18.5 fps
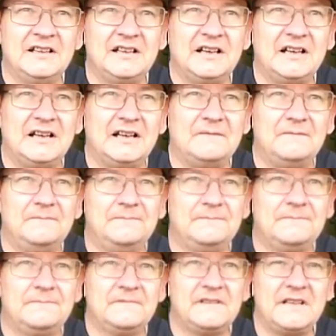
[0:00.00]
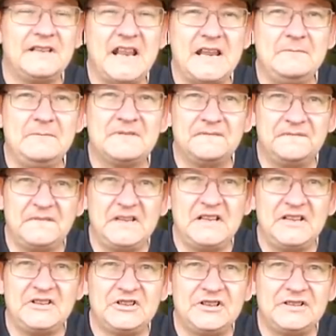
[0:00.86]
the names of
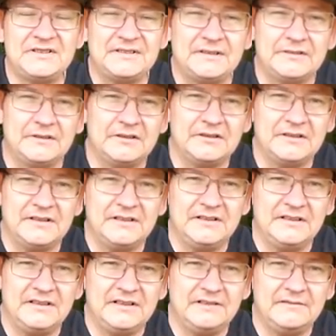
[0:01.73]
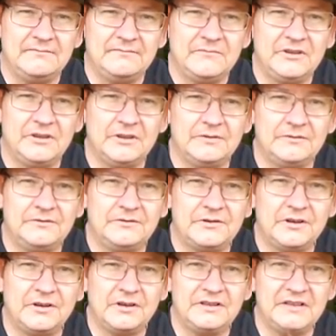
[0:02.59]
villages
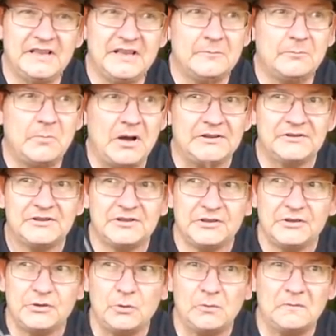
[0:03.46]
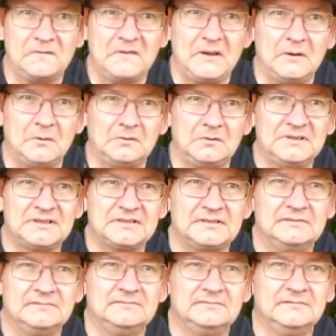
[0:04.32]
that are nearby to your
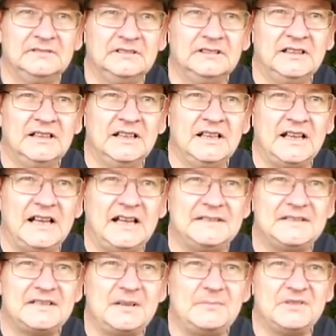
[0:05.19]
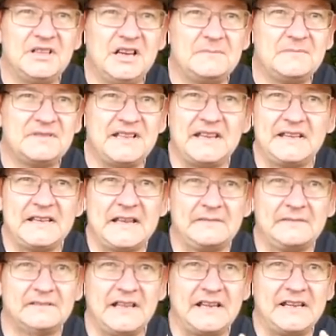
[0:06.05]
fields, and sometimes they
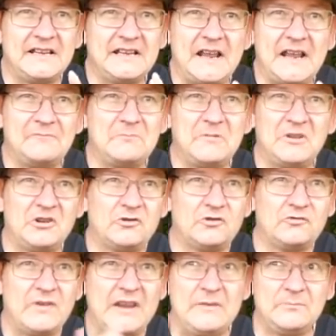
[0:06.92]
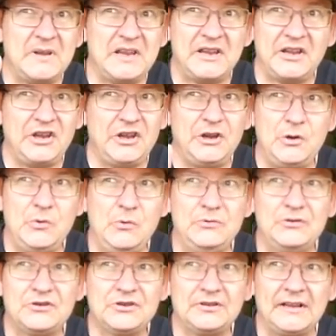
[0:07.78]
can have great big
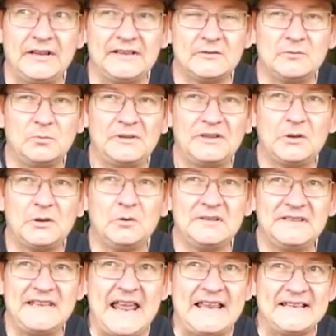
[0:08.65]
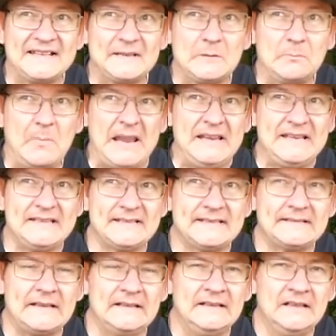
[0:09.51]
huge, like what they call
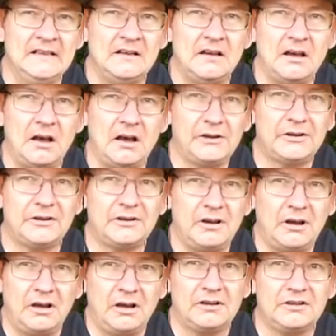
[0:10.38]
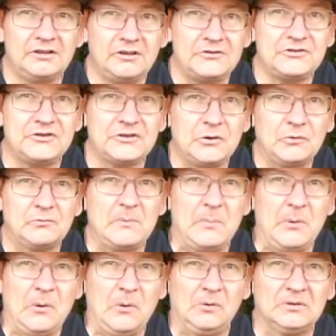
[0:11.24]
desk-based archaeological
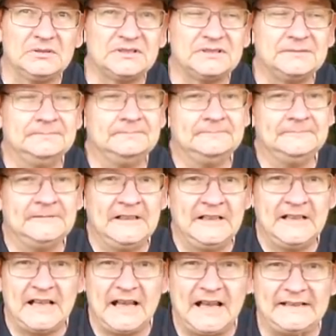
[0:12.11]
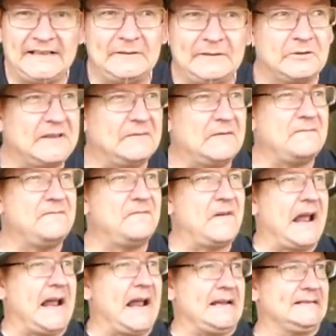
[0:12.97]
reports, and they will give a
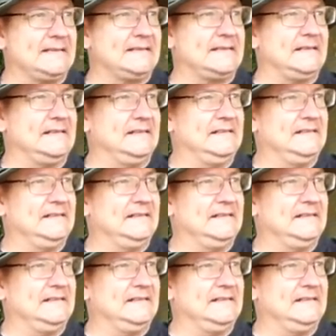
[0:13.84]
vast